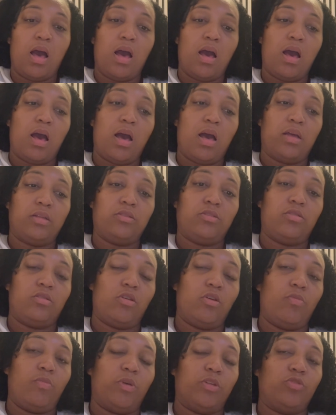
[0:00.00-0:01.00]
And to
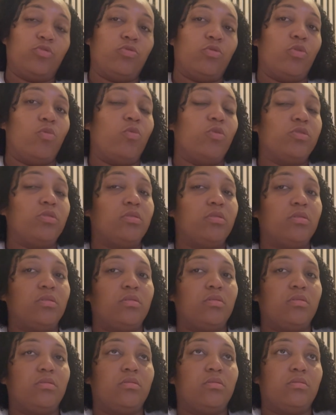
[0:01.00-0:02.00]
know my daughter wasn't
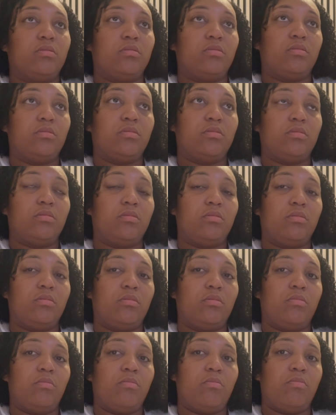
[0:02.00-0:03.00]

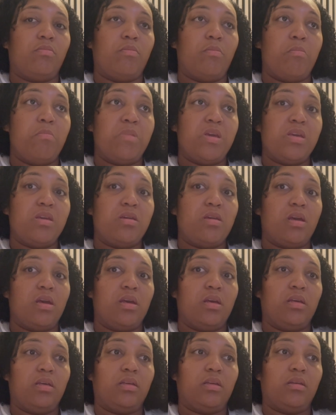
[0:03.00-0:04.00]

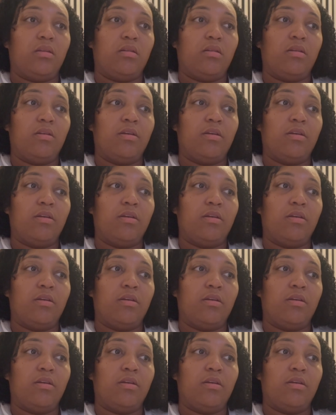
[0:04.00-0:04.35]
meeting